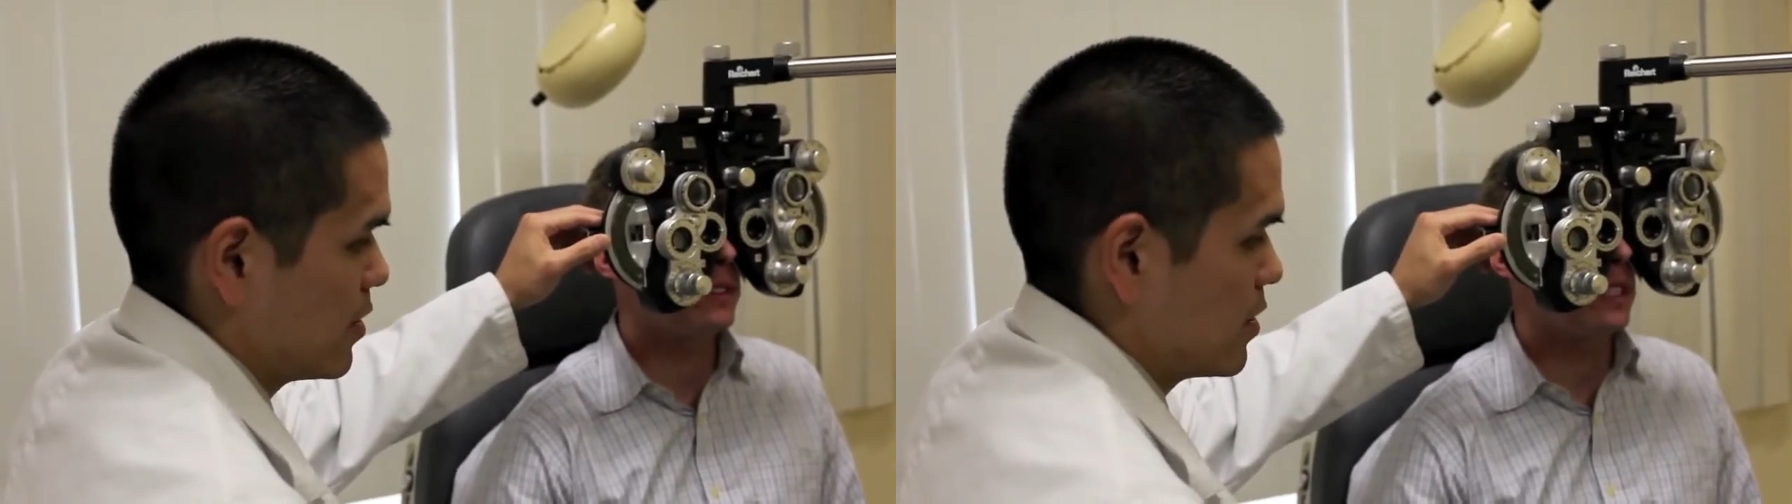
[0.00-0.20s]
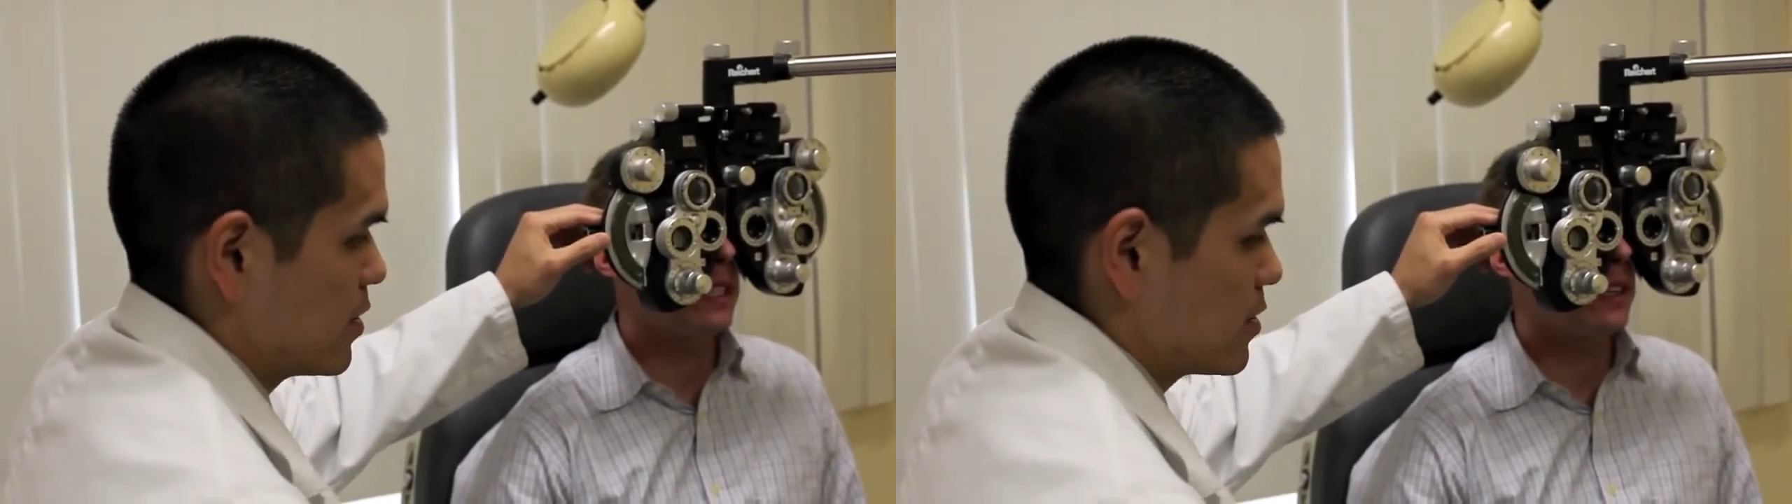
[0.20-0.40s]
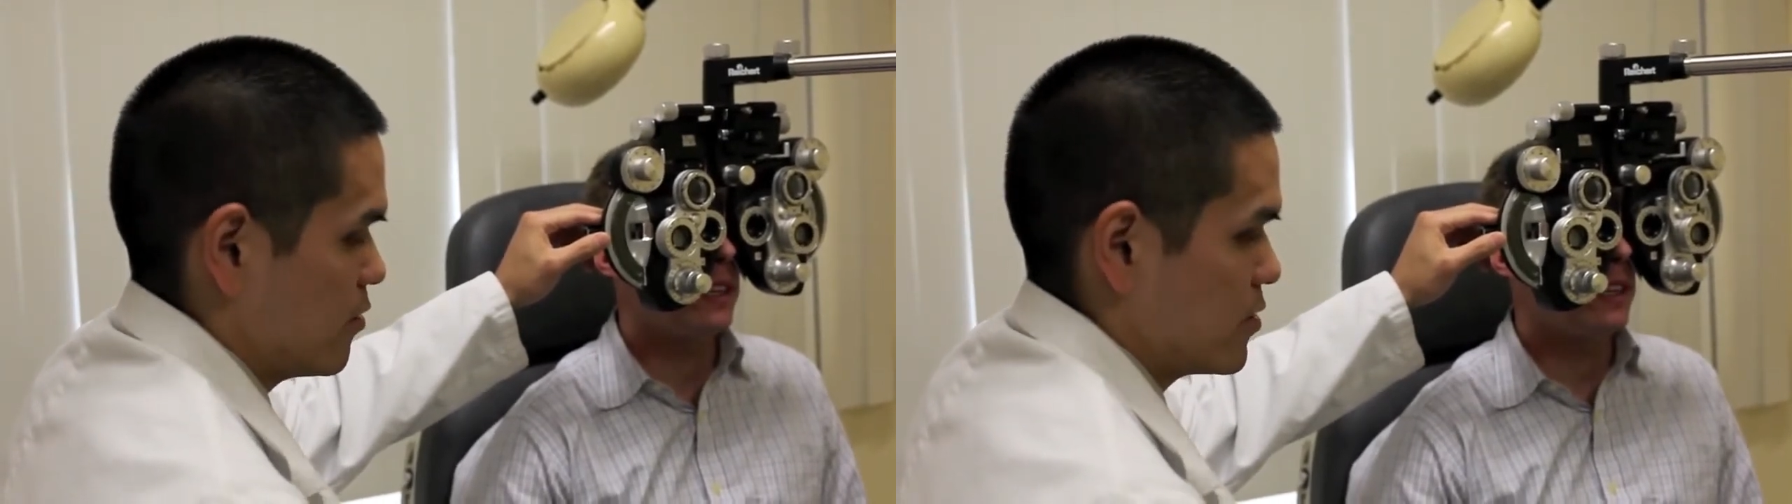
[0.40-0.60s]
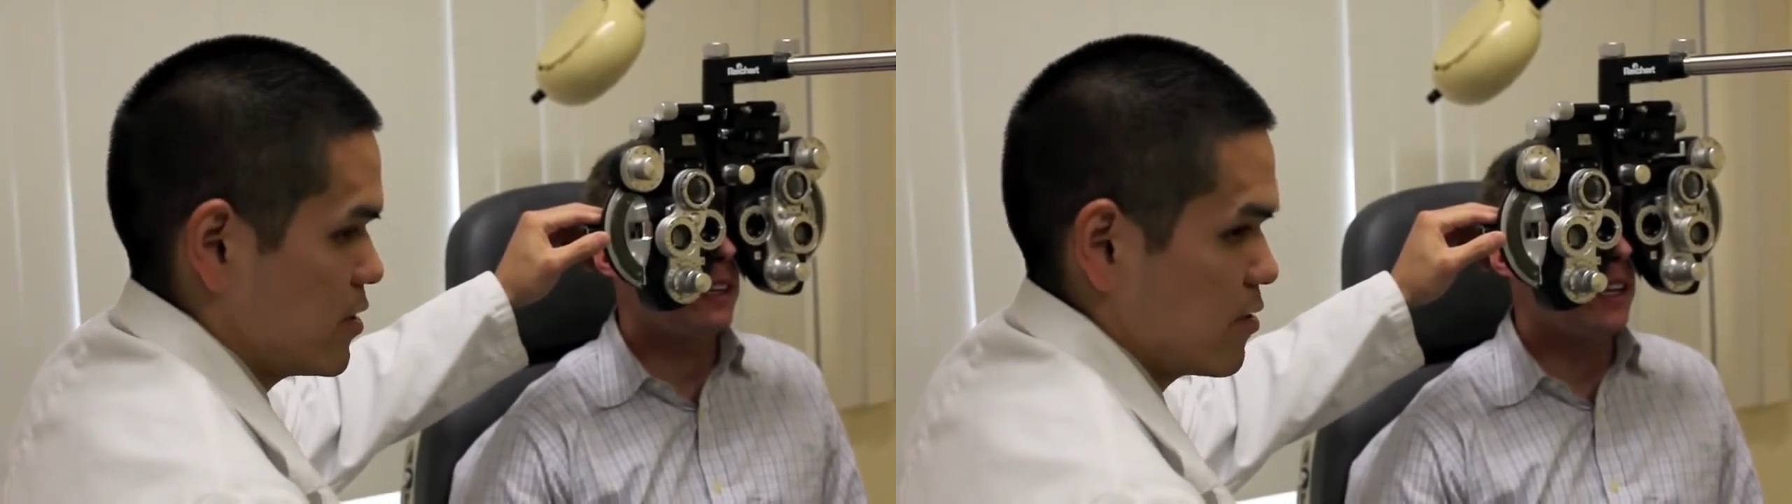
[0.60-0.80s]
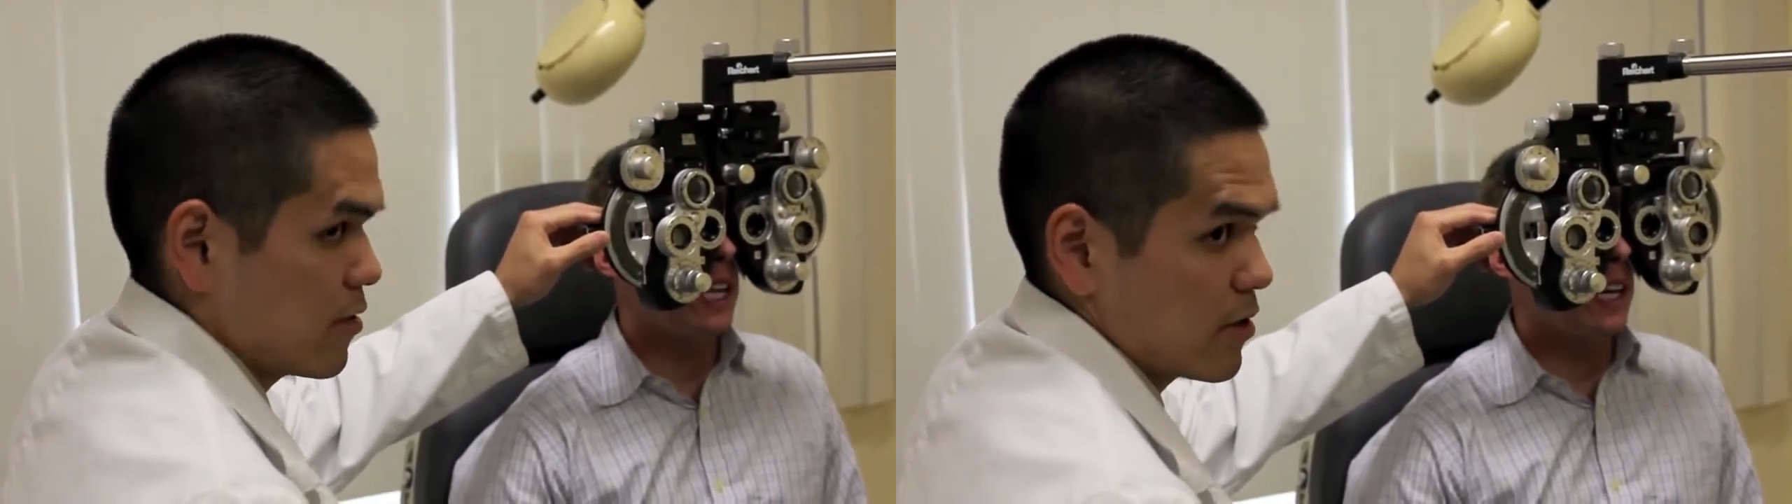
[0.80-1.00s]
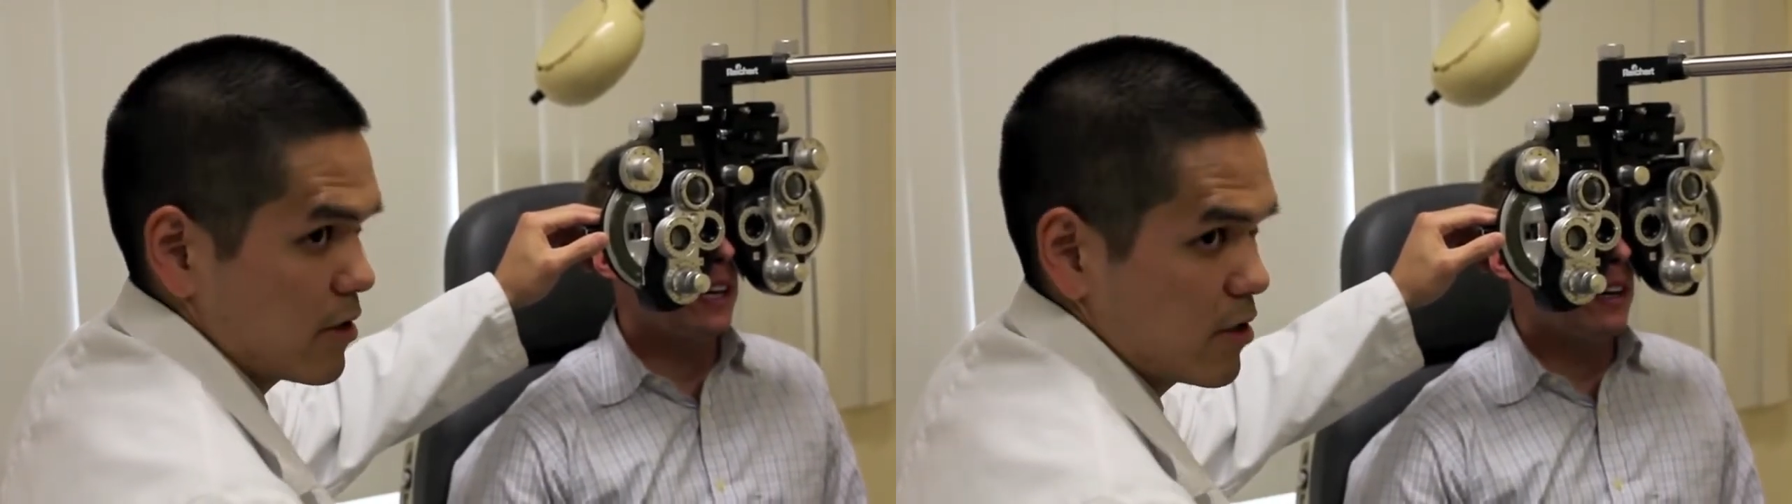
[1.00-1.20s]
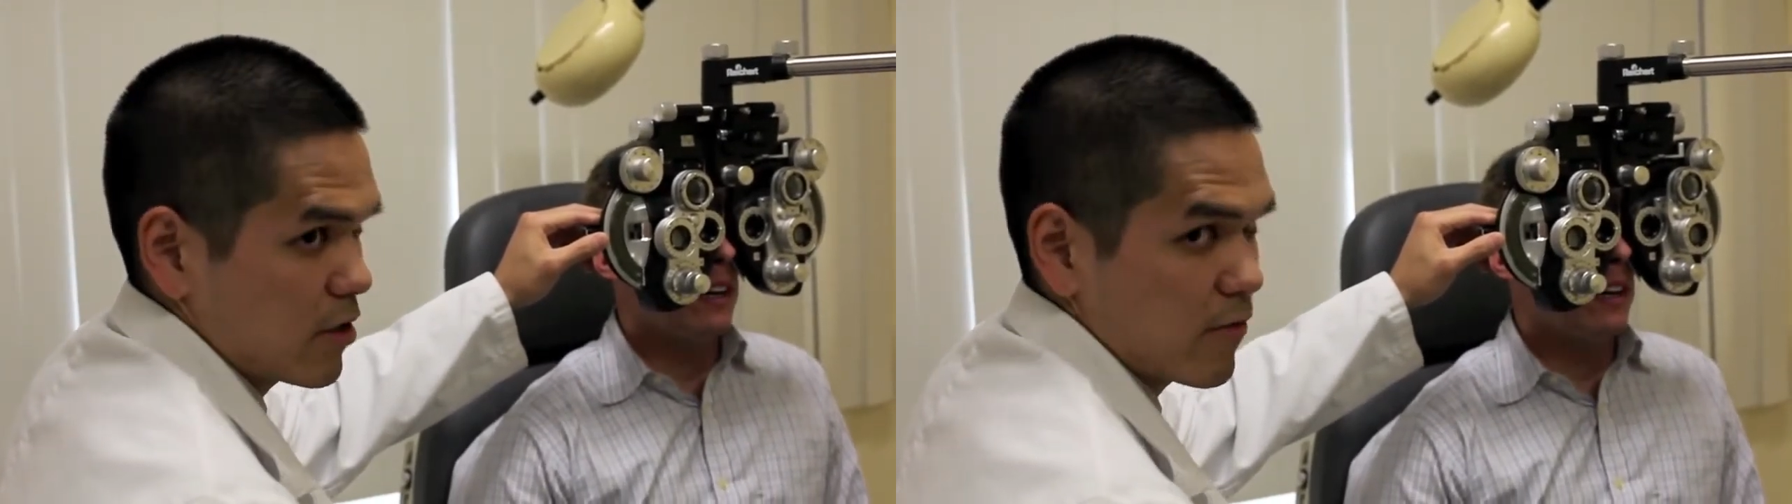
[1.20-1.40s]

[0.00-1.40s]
So it's either you look for